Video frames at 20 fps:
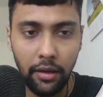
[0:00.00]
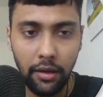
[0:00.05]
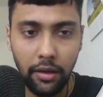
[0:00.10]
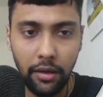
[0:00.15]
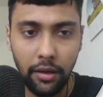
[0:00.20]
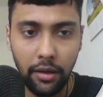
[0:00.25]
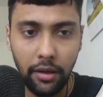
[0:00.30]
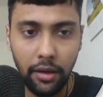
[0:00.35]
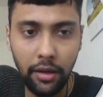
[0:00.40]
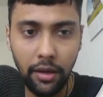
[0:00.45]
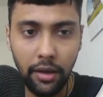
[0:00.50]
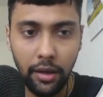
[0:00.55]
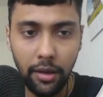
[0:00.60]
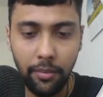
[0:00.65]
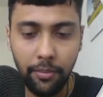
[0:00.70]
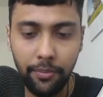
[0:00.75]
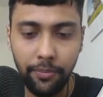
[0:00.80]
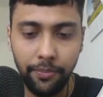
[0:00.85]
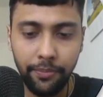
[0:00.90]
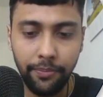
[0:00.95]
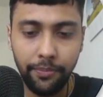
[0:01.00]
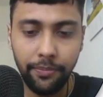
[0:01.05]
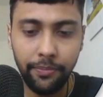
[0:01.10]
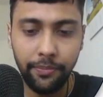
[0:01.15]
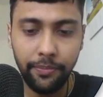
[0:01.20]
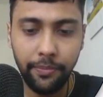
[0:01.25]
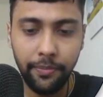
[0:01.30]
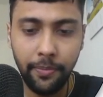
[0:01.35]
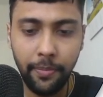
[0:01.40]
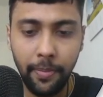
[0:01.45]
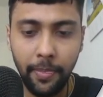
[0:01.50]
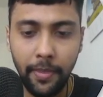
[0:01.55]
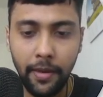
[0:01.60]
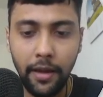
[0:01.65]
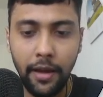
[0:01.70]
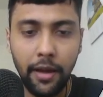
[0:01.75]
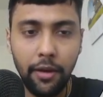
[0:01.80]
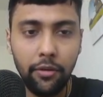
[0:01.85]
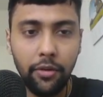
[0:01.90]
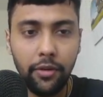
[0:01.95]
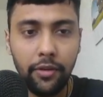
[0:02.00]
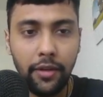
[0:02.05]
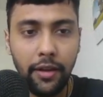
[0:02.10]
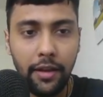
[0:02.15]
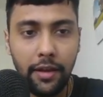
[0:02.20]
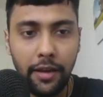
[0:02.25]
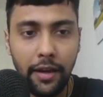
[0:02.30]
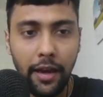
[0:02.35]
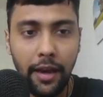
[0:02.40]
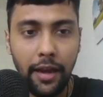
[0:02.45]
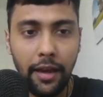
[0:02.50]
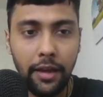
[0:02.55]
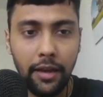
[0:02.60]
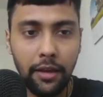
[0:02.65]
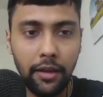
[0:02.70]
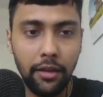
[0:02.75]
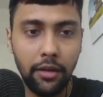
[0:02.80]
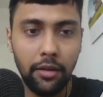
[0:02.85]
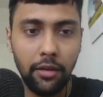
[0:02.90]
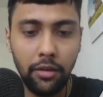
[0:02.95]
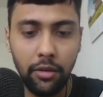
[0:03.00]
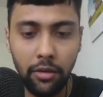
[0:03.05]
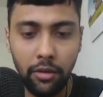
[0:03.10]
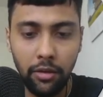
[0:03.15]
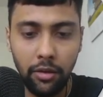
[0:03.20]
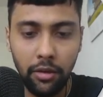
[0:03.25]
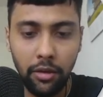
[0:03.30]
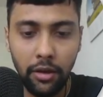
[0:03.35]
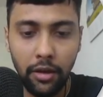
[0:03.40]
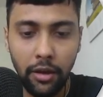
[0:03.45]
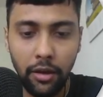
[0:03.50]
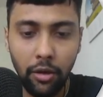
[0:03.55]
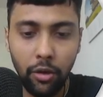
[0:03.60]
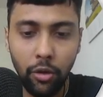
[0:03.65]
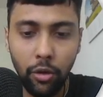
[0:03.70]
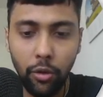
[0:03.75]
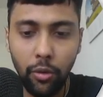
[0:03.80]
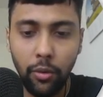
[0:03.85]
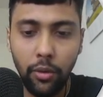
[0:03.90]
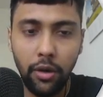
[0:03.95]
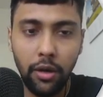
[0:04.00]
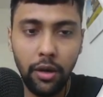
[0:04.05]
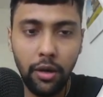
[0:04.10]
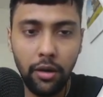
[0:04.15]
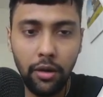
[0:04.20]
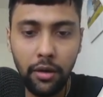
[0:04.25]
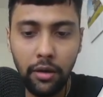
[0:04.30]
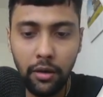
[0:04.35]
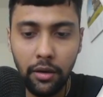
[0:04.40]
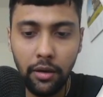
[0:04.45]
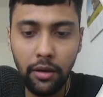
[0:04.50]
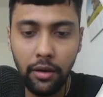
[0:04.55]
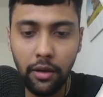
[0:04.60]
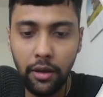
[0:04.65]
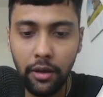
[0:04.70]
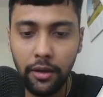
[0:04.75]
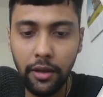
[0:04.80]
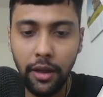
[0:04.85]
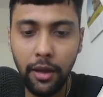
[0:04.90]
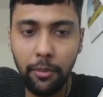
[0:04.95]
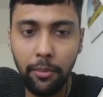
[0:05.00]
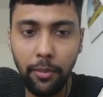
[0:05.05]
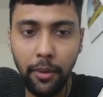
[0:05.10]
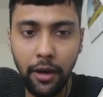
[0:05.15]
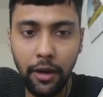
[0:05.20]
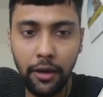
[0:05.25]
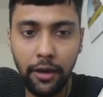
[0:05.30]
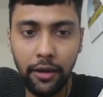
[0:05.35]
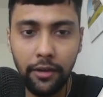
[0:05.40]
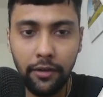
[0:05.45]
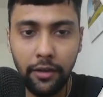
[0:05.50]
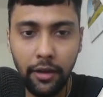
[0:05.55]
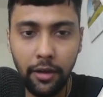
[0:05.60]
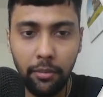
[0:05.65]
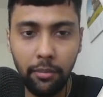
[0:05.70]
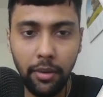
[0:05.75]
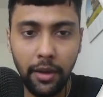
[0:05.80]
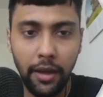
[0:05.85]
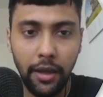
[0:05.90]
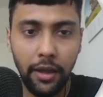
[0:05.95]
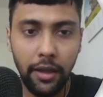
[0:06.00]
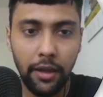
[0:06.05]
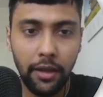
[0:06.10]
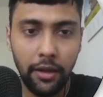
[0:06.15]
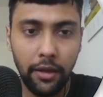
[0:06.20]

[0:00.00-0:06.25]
I have to say rank over, then partition by